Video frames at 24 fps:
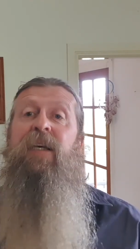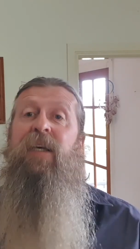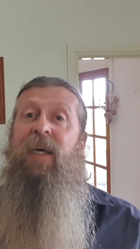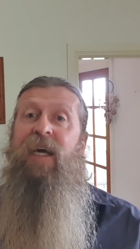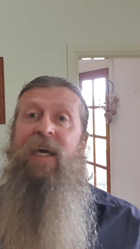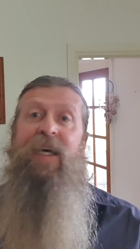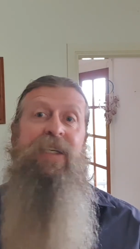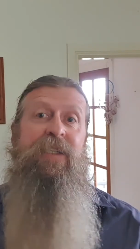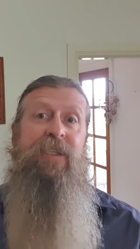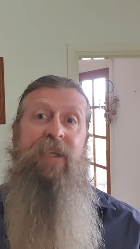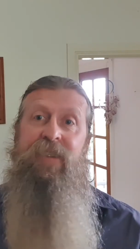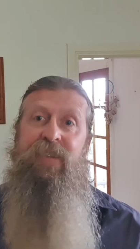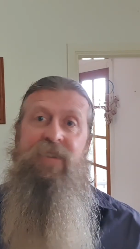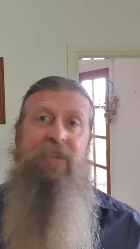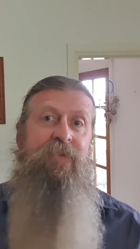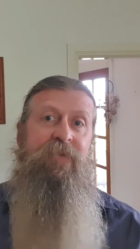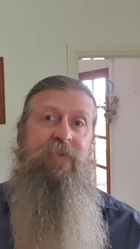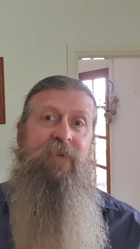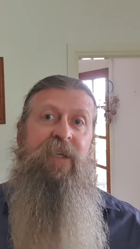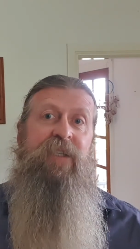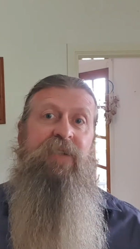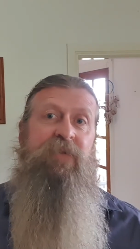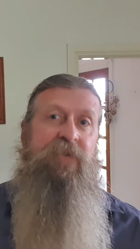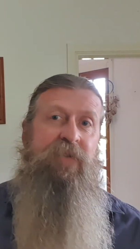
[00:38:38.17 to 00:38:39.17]
and doesn't
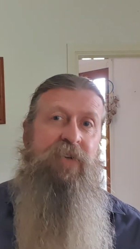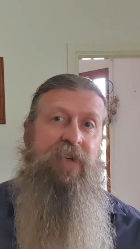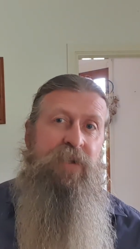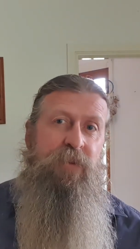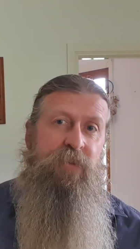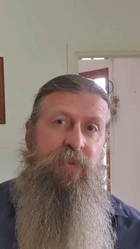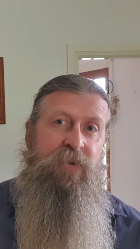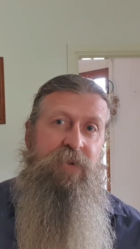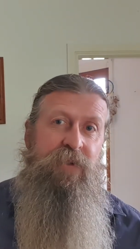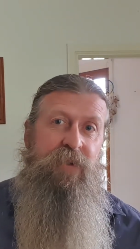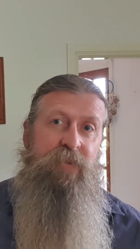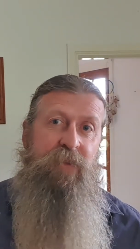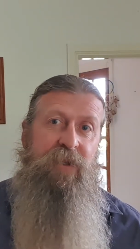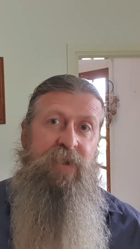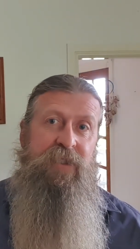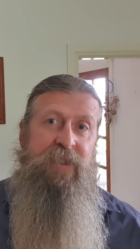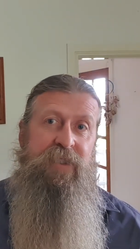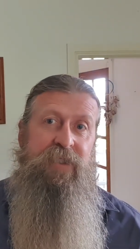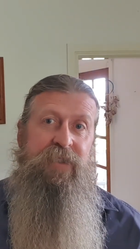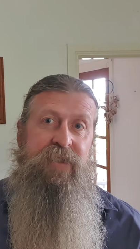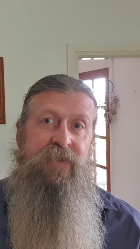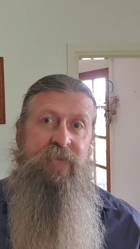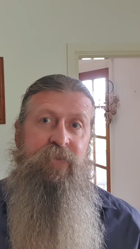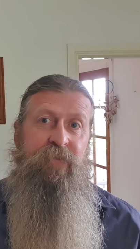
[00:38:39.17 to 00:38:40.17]
affect freshwater
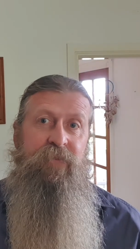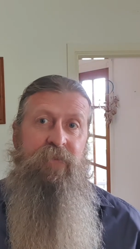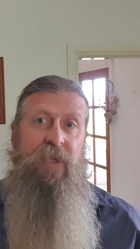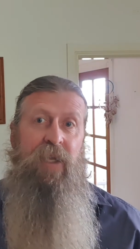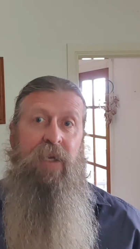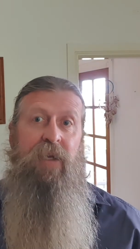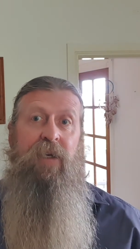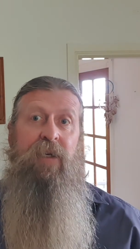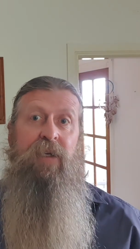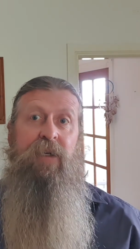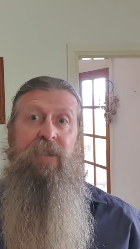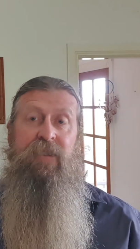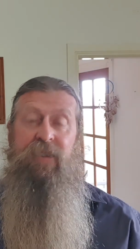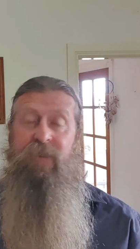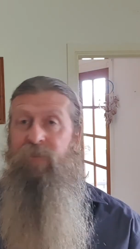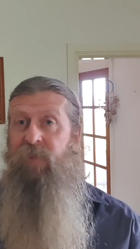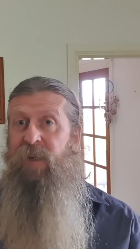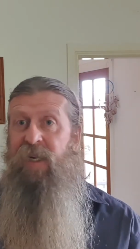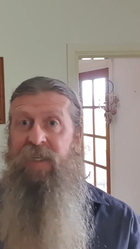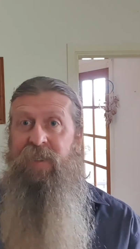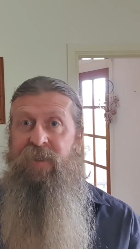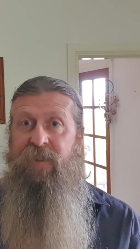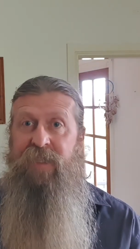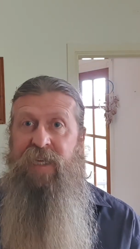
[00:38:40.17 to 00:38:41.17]
bodies,
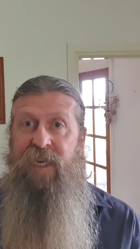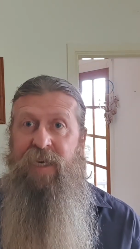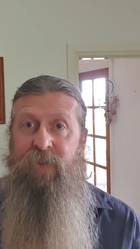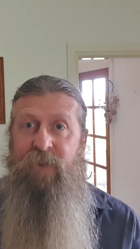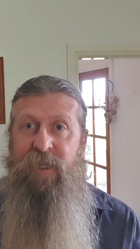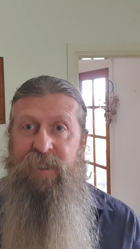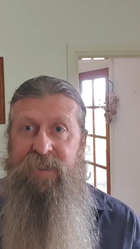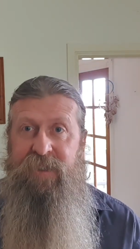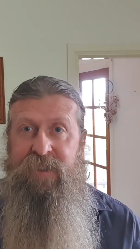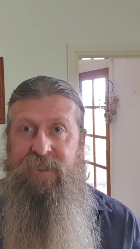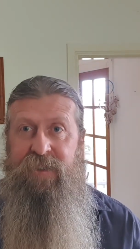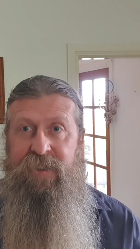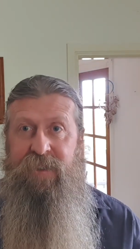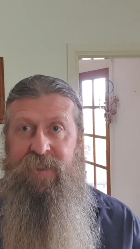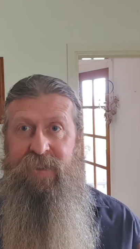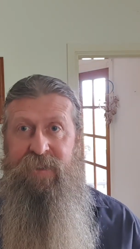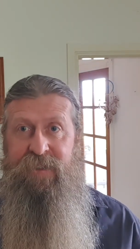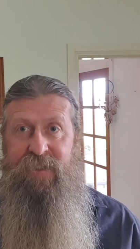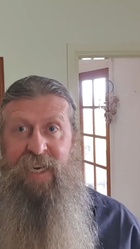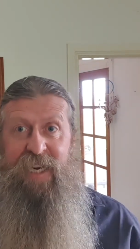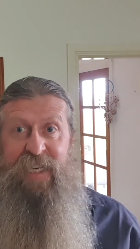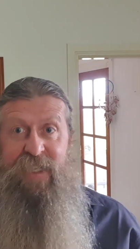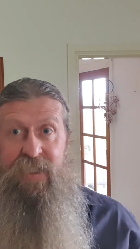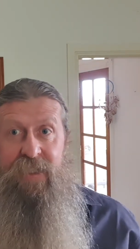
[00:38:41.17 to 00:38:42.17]
depending on how much
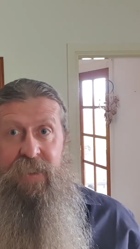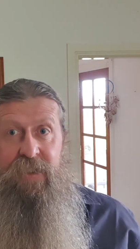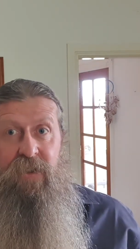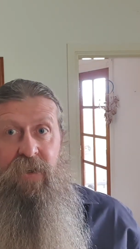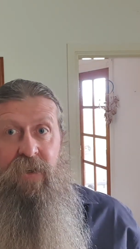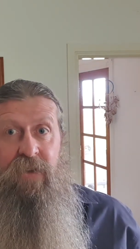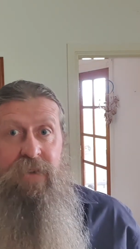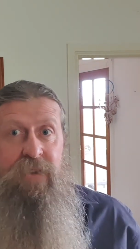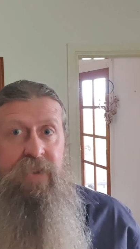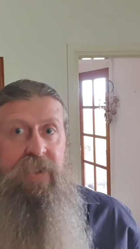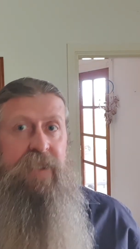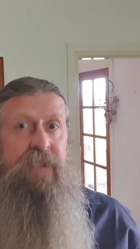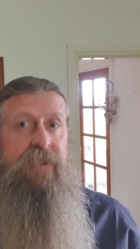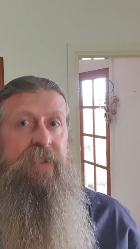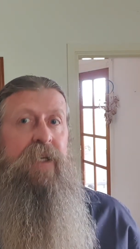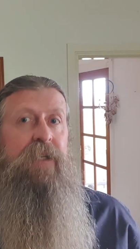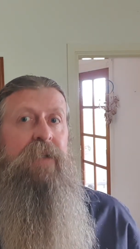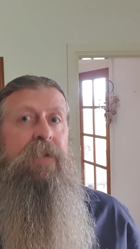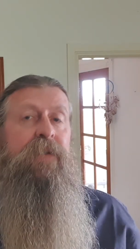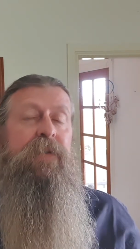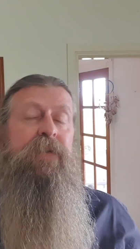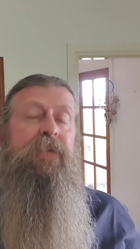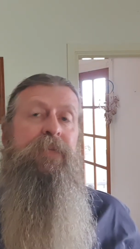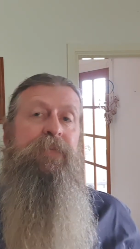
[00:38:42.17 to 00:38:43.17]
saline content they
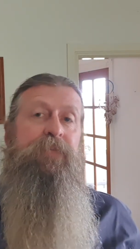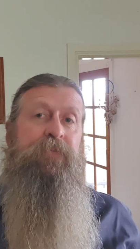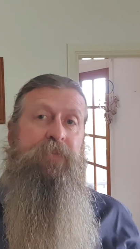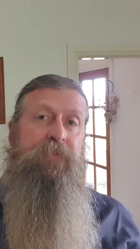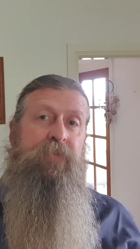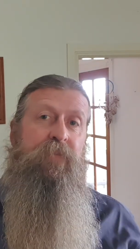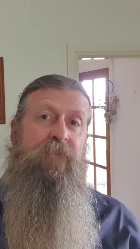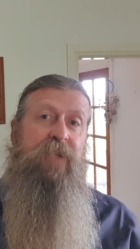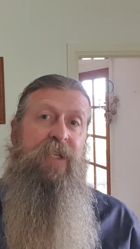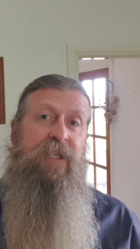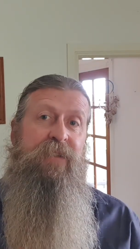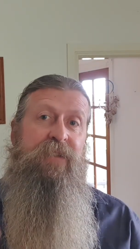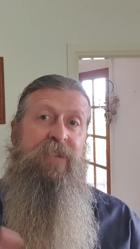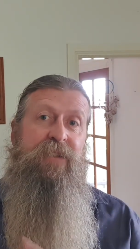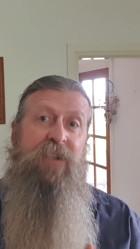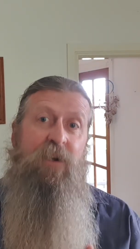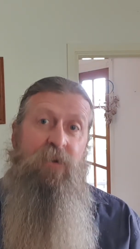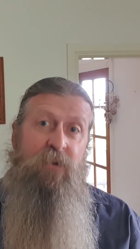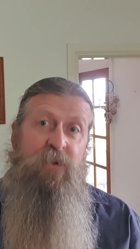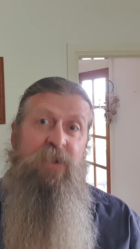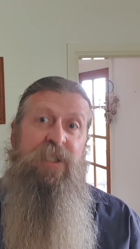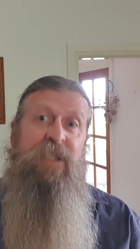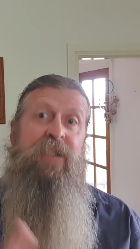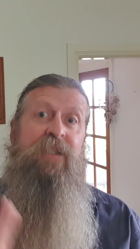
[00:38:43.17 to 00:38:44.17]
got.
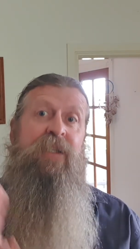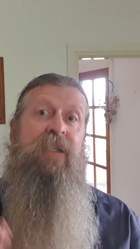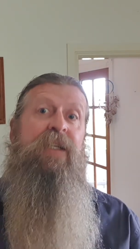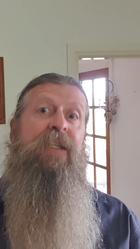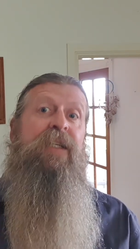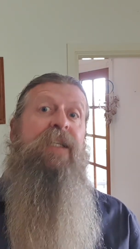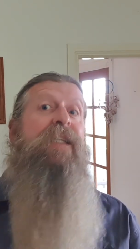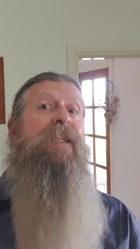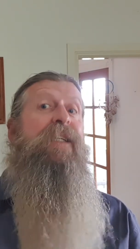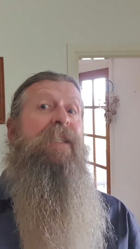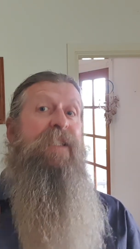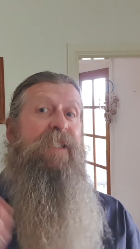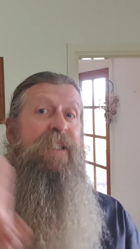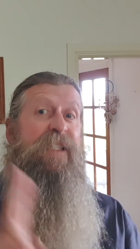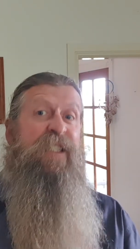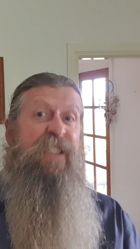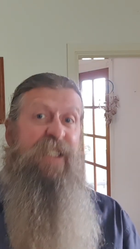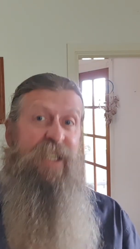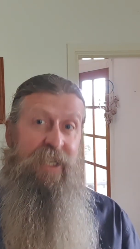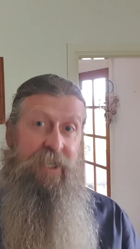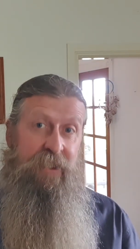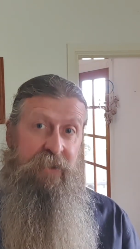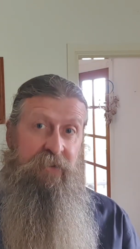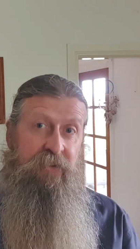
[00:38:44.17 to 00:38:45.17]
Salt is
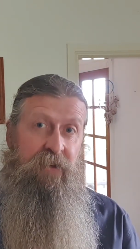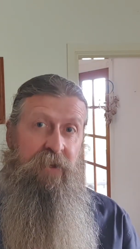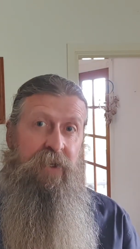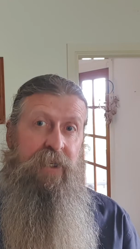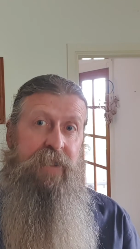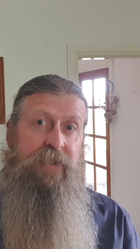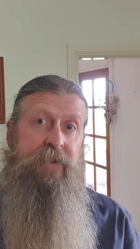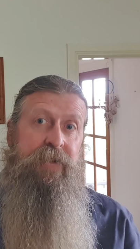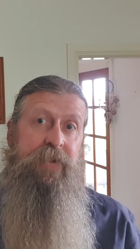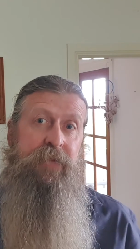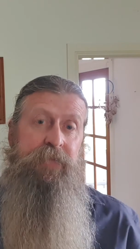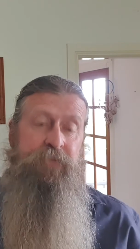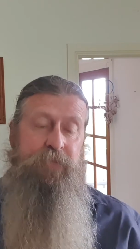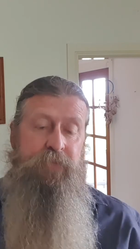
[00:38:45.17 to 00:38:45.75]
electrolytes.